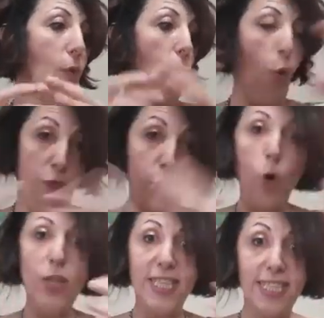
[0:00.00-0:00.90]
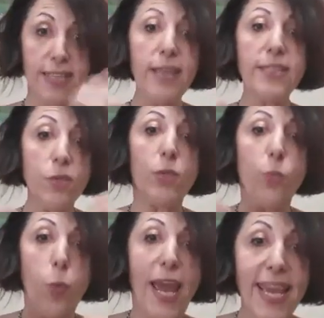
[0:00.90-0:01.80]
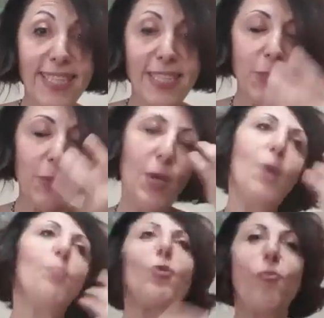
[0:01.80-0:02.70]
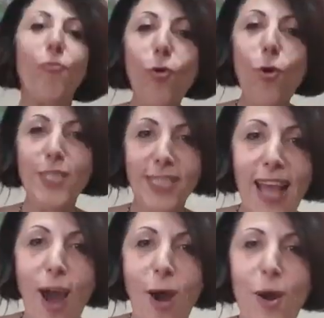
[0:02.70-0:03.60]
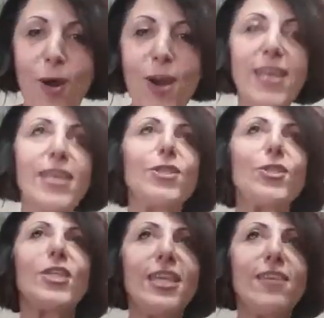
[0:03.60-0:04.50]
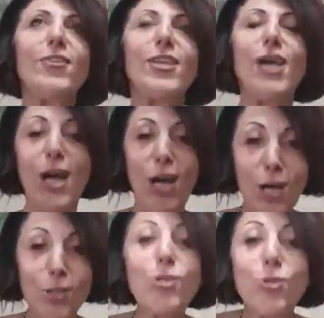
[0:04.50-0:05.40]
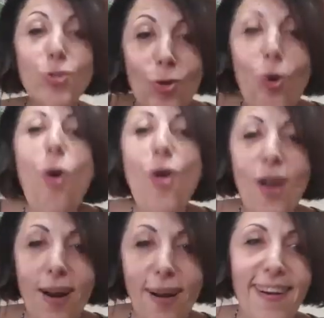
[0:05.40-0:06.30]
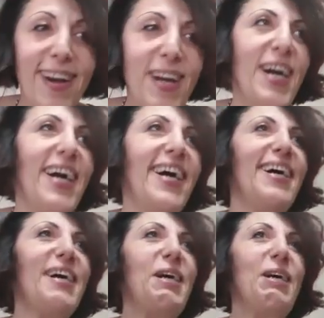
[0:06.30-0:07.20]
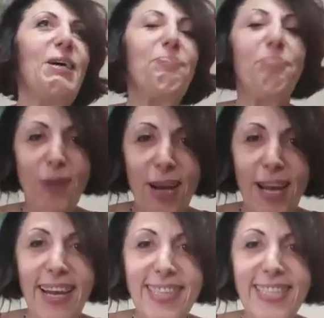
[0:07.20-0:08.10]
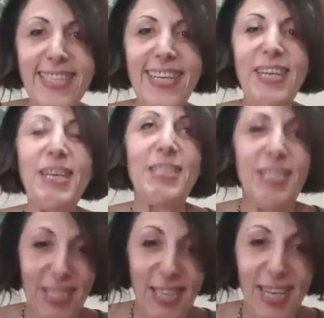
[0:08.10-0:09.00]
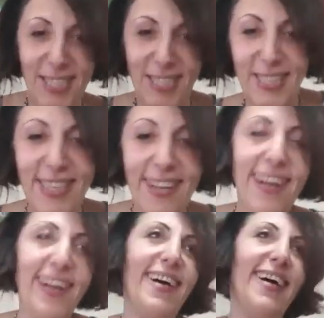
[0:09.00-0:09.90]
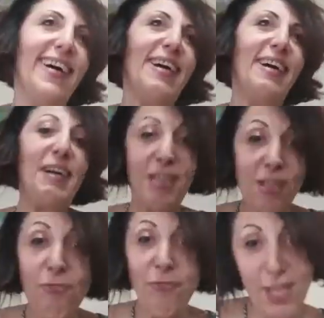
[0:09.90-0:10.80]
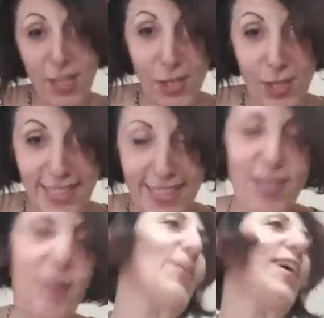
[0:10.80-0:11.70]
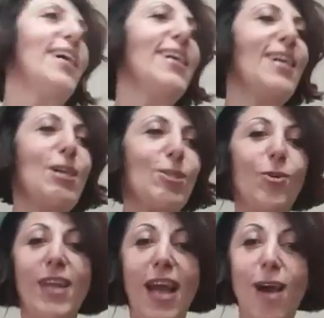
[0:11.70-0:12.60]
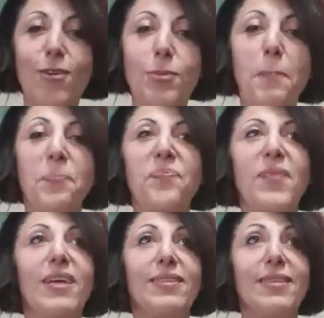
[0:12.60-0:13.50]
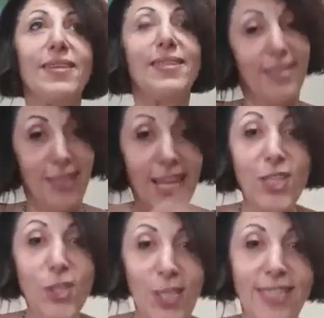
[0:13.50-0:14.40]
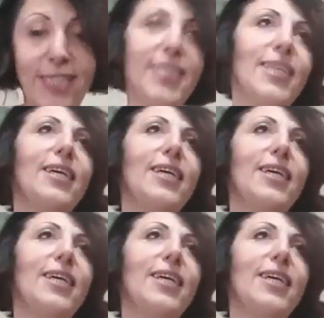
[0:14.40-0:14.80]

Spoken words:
overall it's lighter in weight, but of course now it's even a stronger product, a detector in features. Okay, so now the Legend,